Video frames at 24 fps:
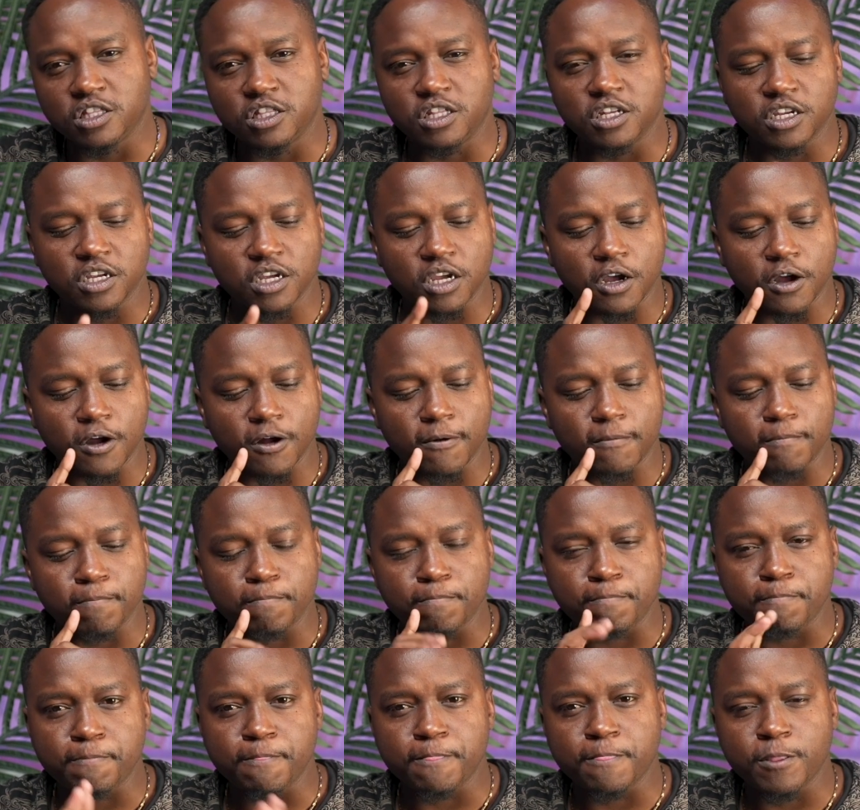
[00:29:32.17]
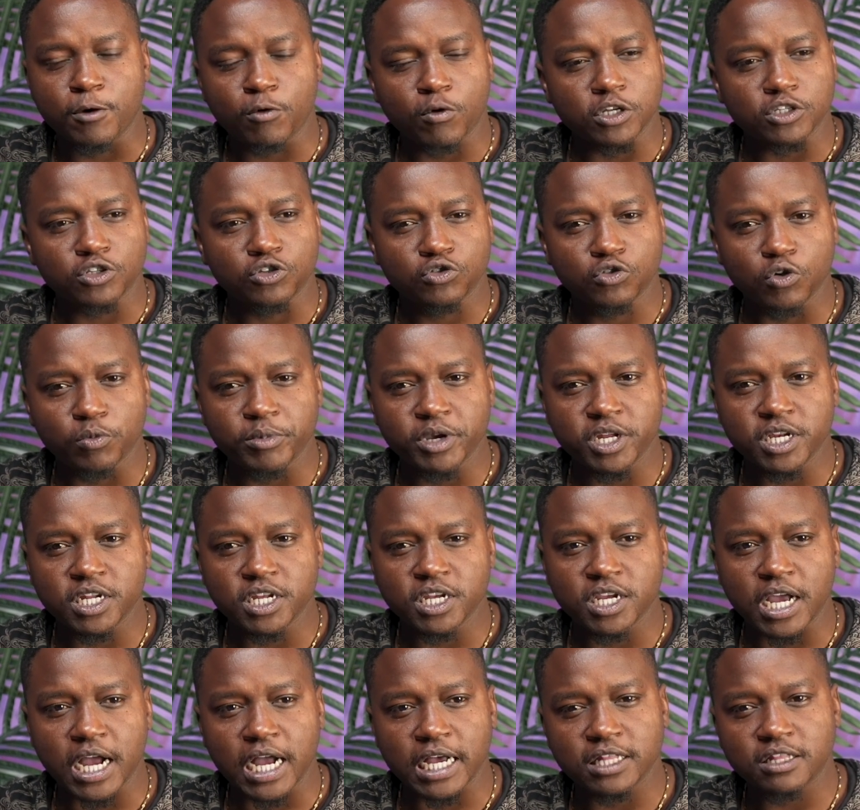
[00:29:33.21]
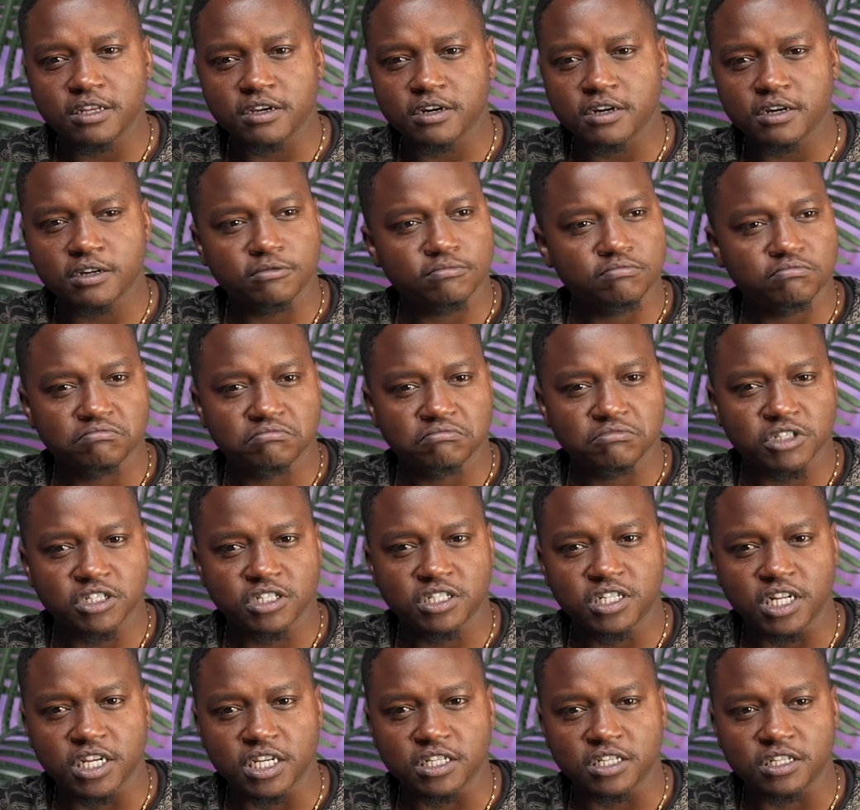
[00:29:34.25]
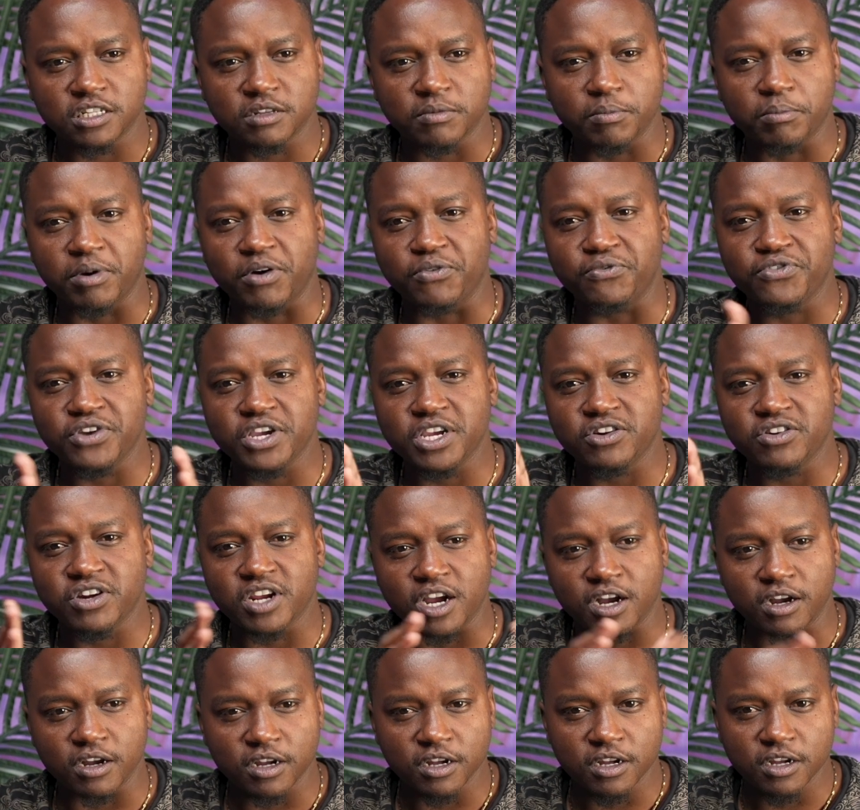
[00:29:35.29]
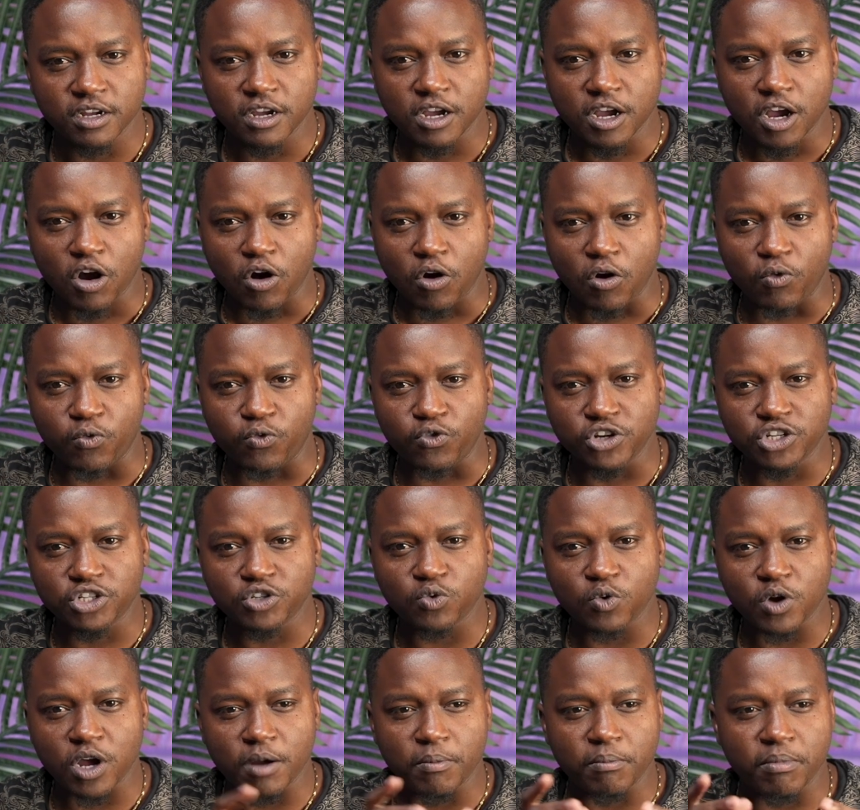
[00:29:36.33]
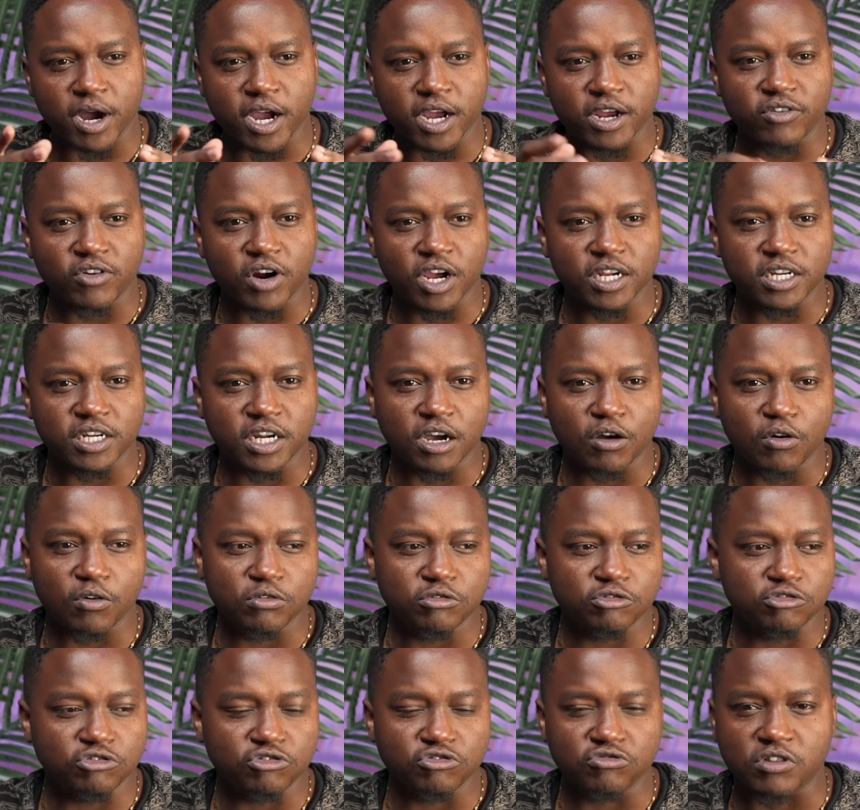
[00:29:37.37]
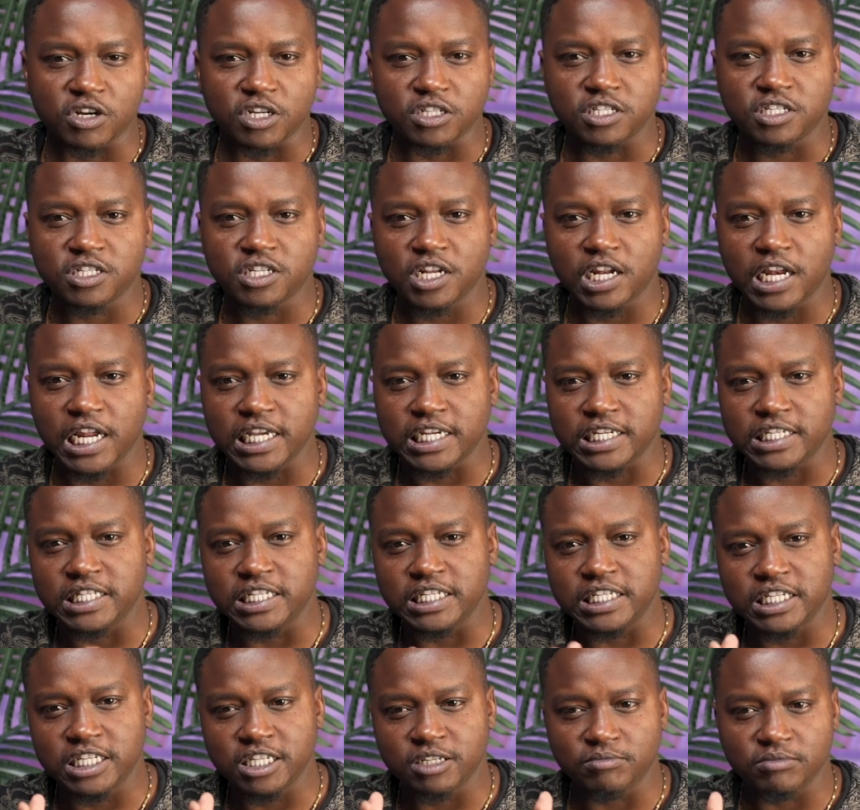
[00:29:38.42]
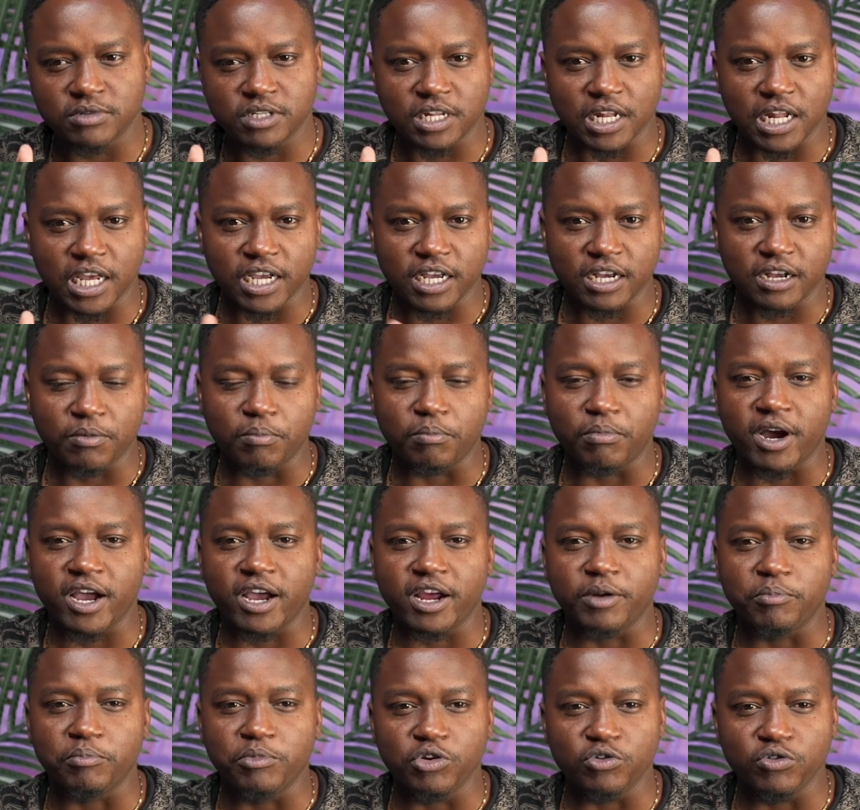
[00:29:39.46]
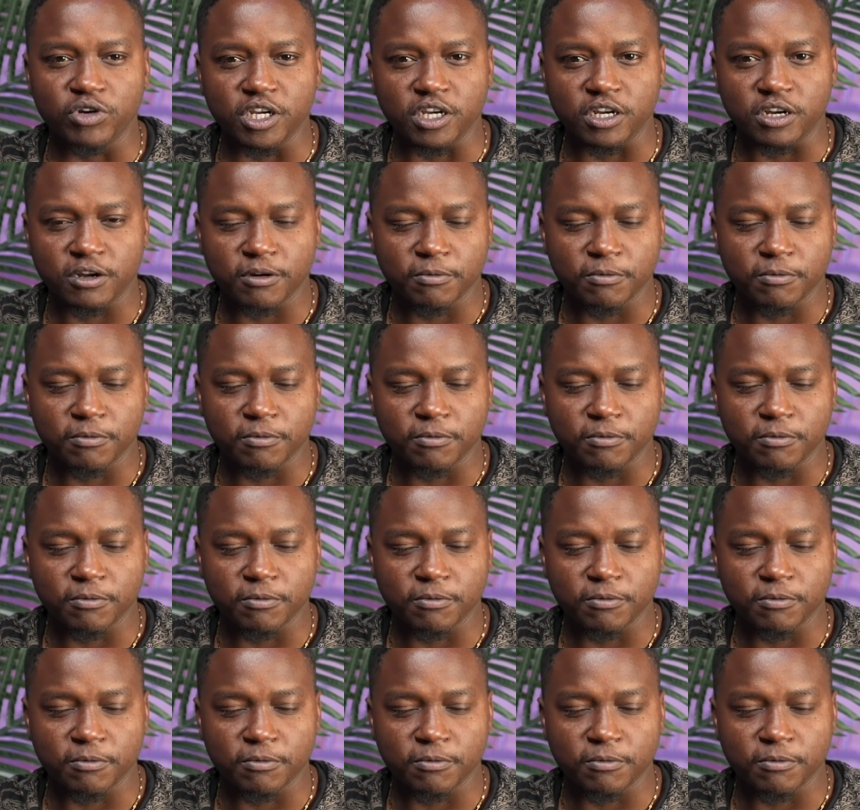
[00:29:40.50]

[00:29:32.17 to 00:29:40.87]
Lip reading: There were so many other states, Bavaria, of which whereby right now you can see like the teams like Bayern Munich.